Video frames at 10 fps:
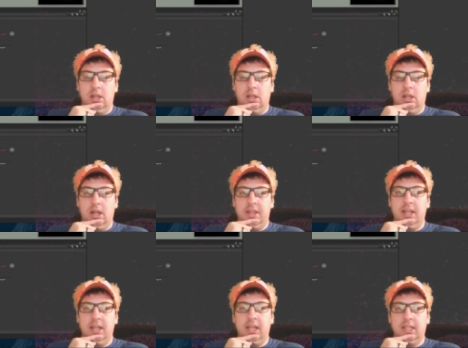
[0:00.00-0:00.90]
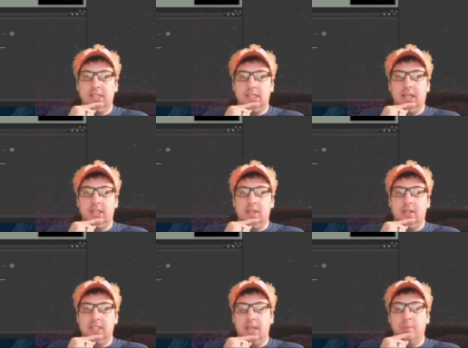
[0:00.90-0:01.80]
think, in a secondary
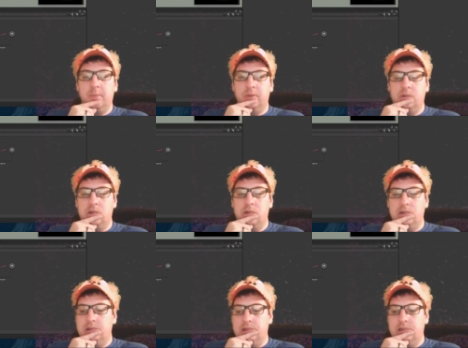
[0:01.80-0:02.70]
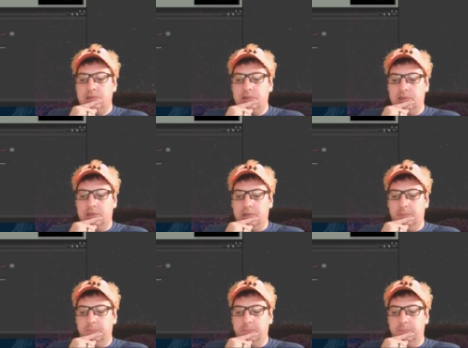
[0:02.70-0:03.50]
step. Kind